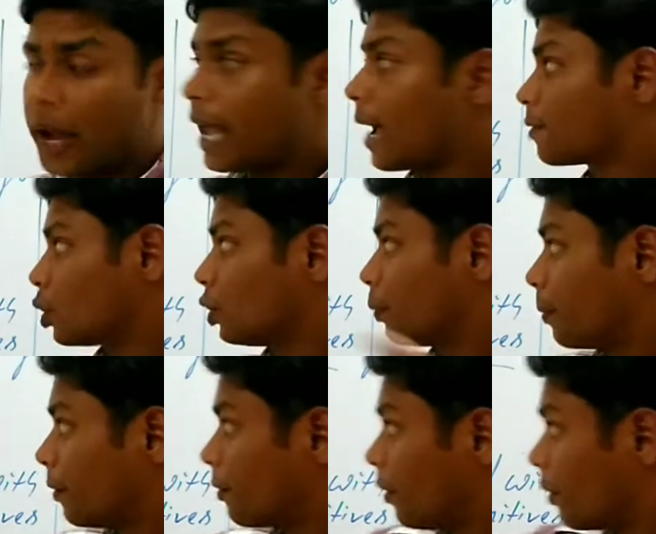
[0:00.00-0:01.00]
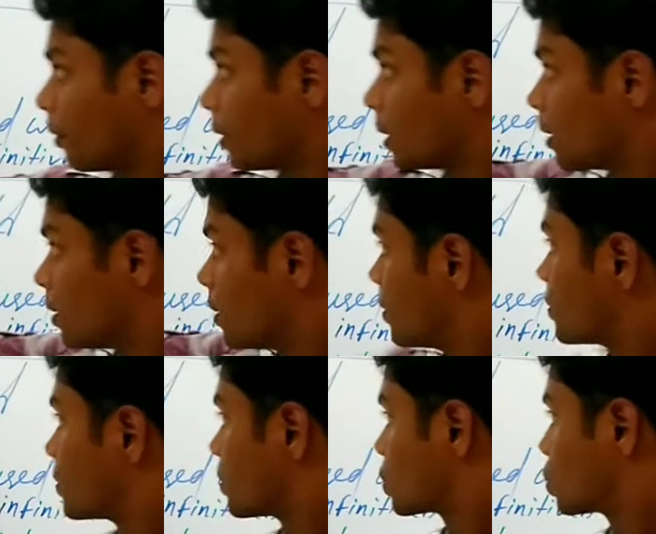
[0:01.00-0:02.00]
I have told you before.
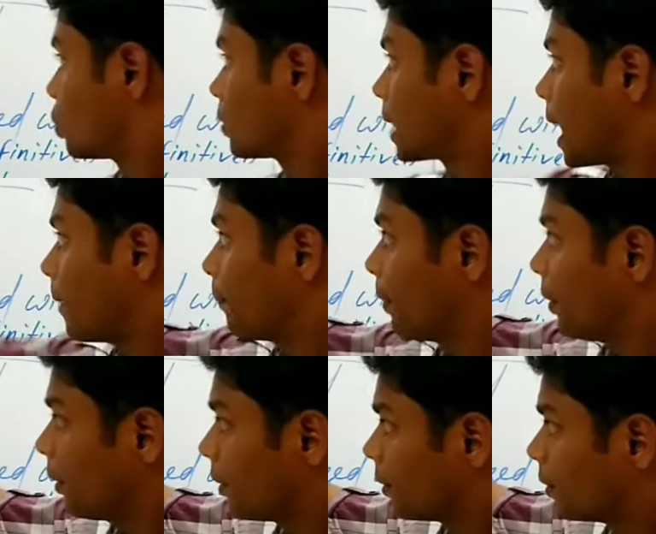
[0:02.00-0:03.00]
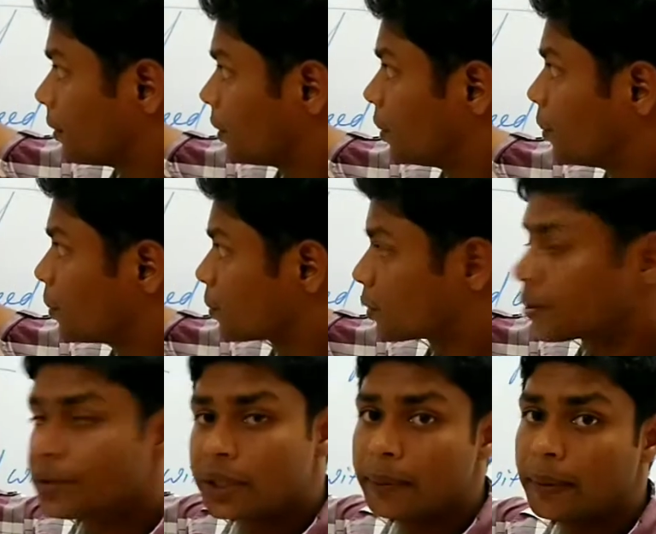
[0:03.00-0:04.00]
So should can be
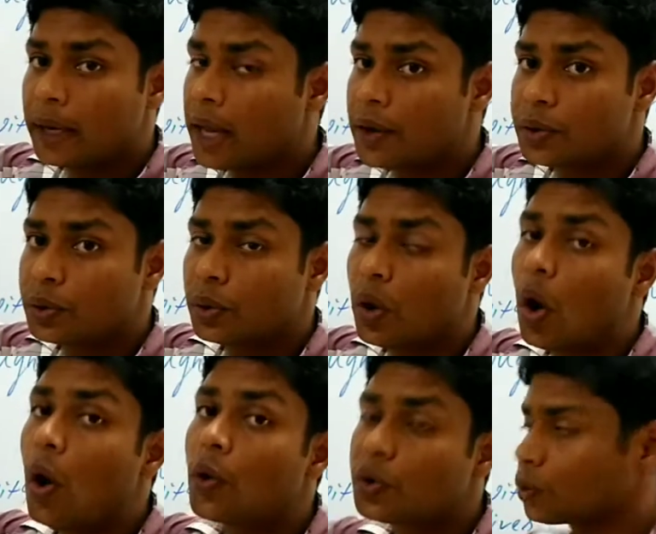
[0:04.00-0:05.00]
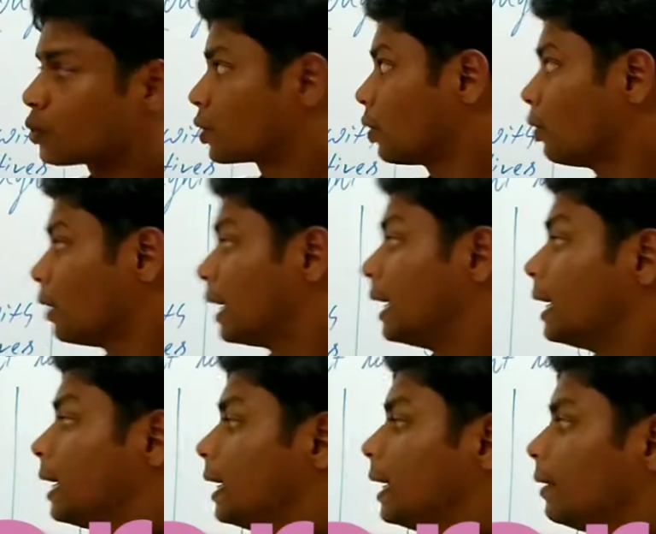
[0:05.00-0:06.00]
used similar to ought to.
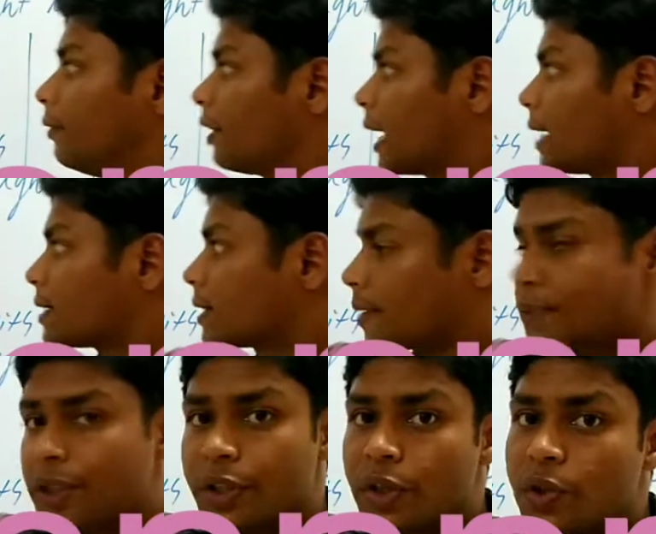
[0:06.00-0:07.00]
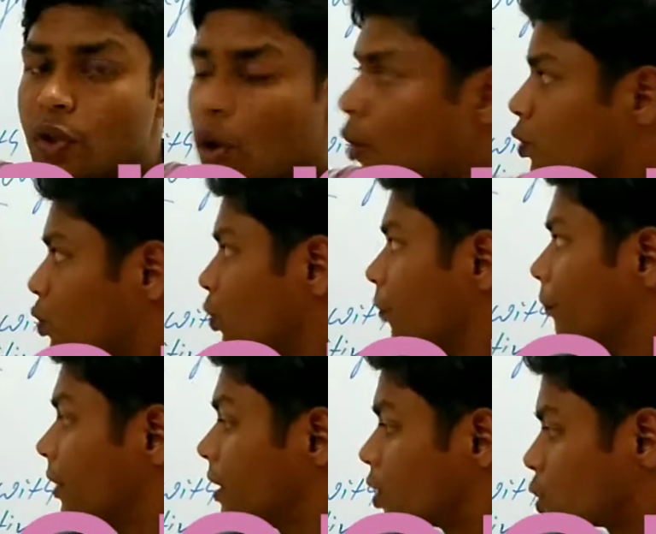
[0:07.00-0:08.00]
So we can substitute ought to
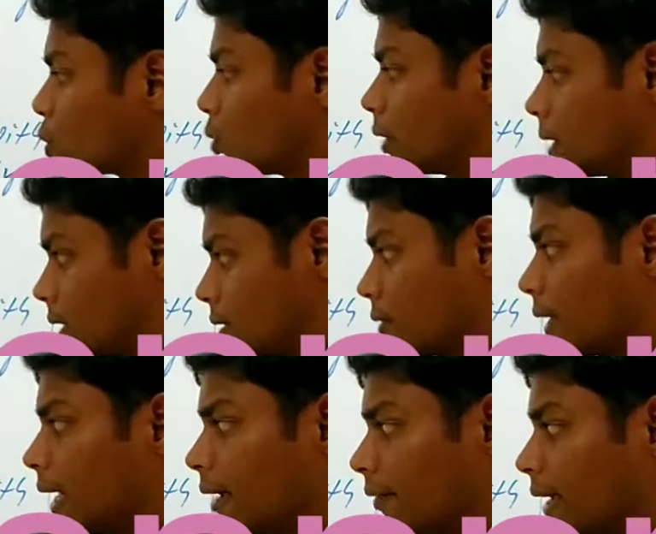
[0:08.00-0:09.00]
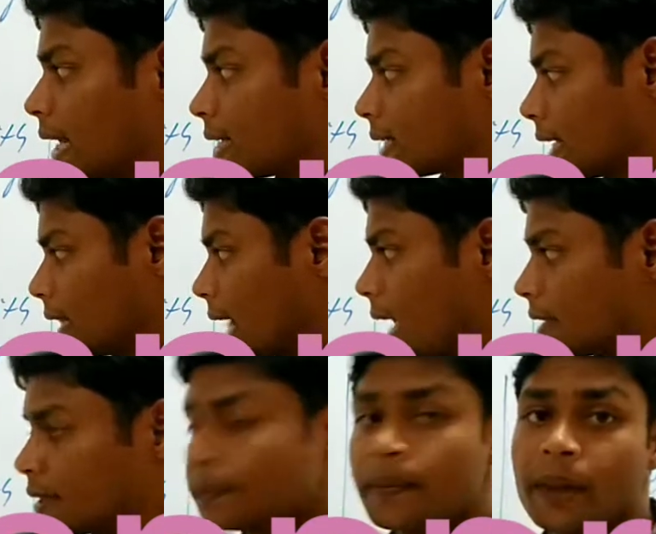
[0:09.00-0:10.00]
with should. So here we can say
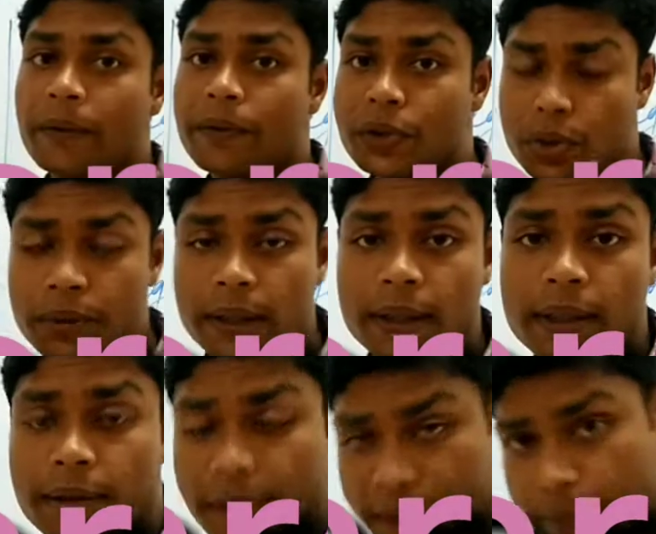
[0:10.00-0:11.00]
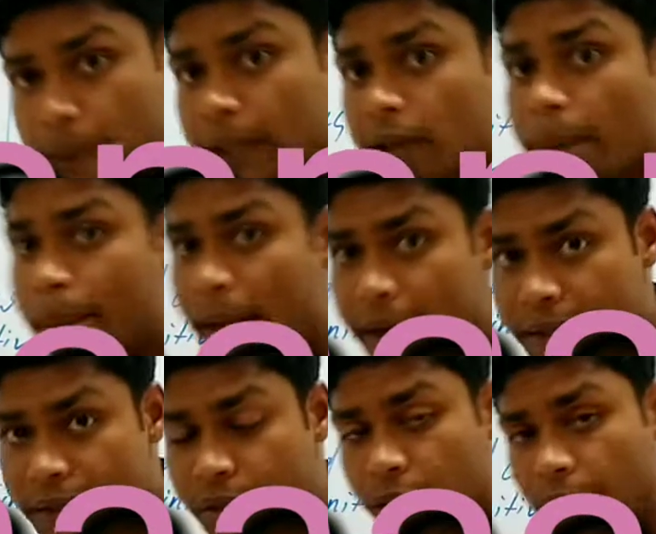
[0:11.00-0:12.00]
that we should respect our
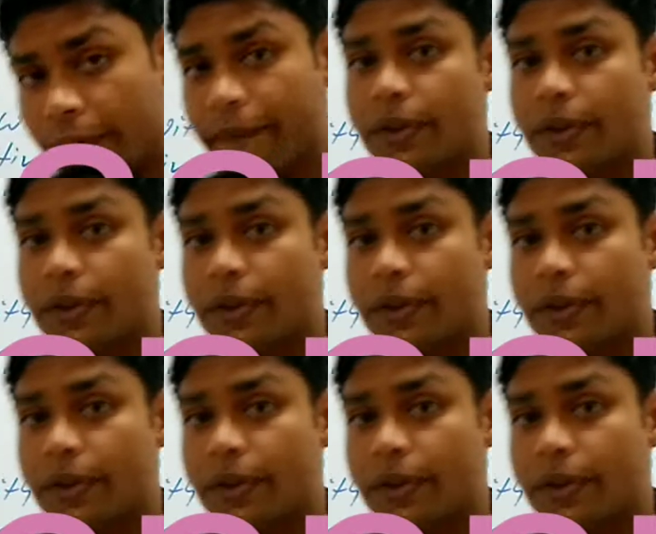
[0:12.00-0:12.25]
parents.